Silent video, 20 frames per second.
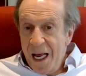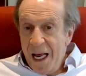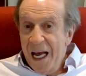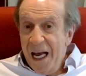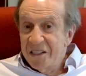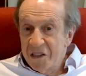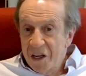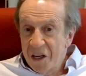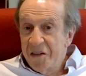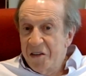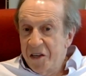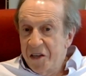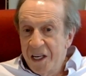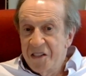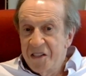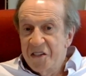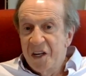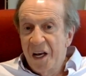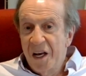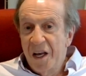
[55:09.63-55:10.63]
But as
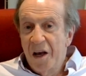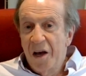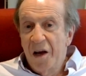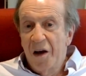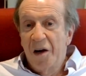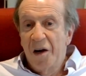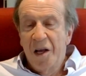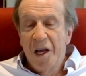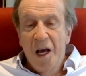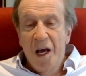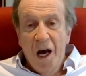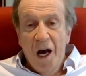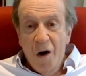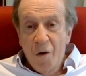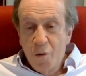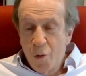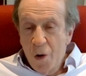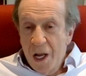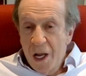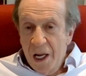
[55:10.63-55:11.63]
I did say
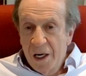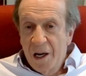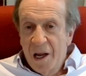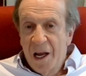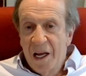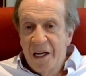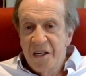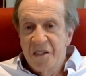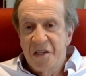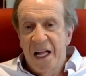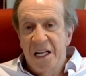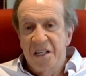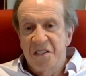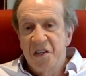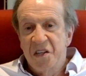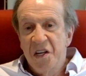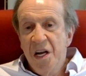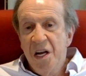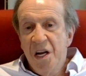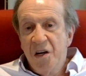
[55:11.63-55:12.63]
earlier, I realize
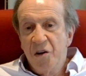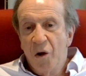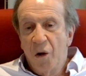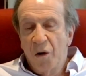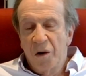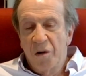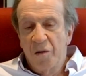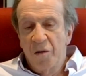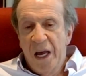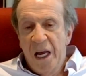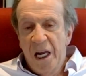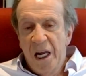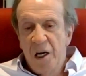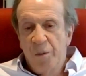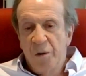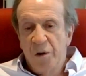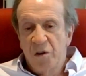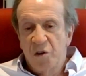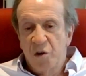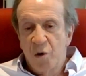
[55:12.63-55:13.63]
that's not
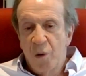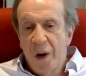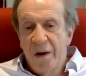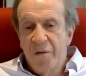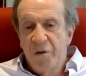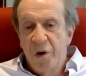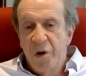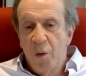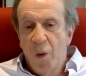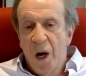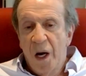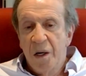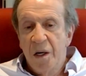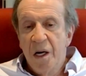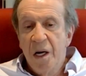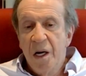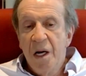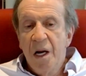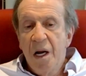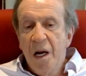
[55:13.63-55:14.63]
available to
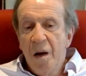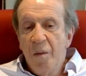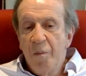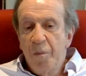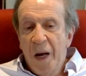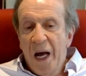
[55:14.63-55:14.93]
everyone.